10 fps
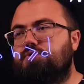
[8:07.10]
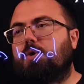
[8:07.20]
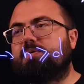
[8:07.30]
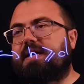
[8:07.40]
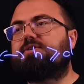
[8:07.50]

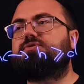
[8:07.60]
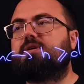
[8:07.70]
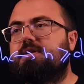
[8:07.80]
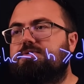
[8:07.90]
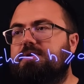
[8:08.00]
don't
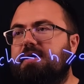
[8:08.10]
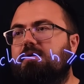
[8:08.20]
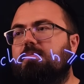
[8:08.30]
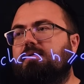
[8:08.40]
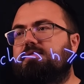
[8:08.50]
actually need to
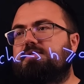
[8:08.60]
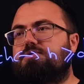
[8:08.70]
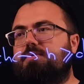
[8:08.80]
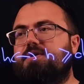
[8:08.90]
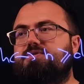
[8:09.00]
care about the
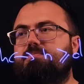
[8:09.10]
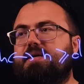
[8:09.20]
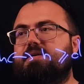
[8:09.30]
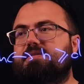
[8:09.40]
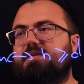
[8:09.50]
situation
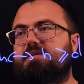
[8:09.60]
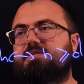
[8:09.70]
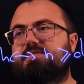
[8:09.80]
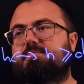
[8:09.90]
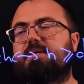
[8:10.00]
because it
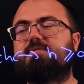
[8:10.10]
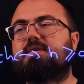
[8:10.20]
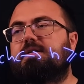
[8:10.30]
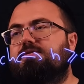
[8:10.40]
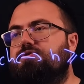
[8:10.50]
is a
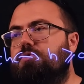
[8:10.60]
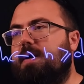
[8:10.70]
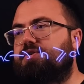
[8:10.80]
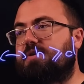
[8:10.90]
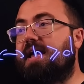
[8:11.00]
symmetrical
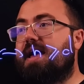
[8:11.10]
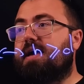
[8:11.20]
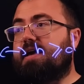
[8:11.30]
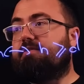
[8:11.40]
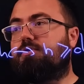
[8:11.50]
situation.
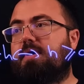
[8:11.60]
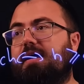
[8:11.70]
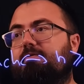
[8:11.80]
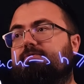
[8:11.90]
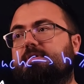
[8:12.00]
If you
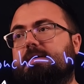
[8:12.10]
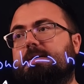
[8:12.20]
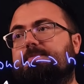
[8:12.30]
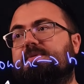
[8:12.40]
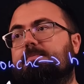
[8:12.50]
have
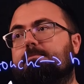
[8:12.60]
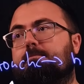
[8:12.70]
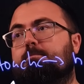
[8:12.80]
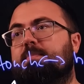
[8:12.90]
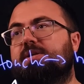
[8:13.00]
uh, the
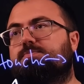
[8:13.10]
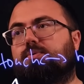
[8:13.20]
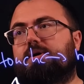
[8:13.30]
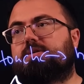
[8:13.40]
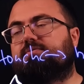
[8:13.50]

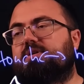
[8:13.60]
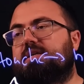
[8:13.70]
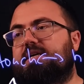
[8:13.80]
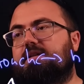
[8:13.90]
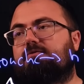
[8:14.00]
midpoint of the
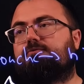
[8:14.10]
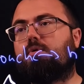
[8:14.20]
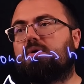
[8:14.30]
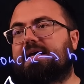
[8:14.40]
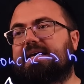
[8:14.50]
needle
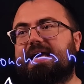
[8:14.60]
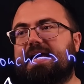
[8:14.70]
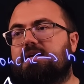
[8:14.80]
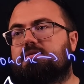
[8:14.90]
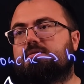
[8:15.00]
falling
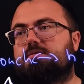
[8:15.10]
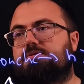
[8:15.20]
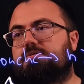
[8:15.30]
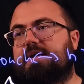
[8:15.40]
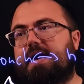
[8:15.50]

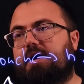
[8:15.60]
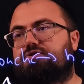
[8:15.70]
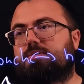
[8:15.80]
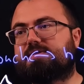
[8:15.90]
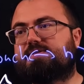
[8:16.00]
into the
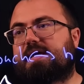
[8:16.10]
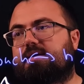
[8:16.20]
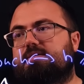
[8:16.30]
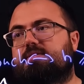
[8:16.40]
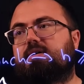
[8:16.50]
actual
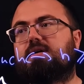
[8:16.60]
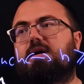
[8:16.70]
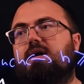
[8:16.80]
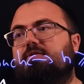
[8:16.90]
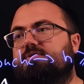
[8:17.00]
second uh,
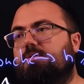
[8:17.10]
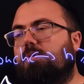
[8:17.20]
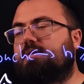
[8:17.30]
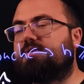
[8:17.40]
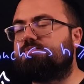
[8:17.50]
half, the
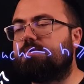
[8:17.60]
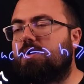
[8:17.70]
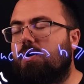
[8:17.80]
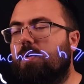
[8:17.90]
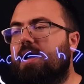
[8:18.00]
one that's
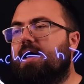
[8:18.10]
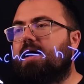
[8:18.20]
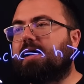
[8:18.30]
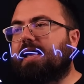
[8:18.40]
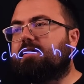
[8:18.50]
below,
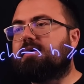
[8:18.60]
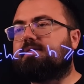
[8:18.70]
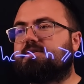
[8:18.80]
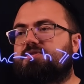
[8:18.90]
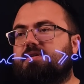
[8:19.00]
again,
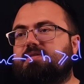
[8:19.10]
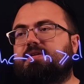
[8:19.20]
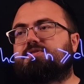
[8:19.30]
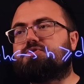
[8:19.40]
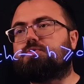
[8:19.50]
the,
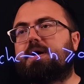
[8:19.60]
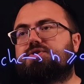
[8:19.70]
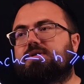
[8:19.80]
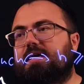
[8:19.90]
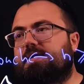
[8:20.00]
the
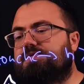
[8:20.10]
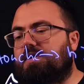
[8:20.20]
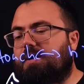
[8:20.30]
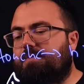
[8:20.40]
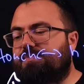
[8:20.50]
situation
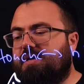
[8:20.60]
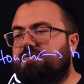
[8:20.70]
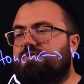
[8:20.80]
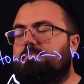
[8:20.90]
is, um, is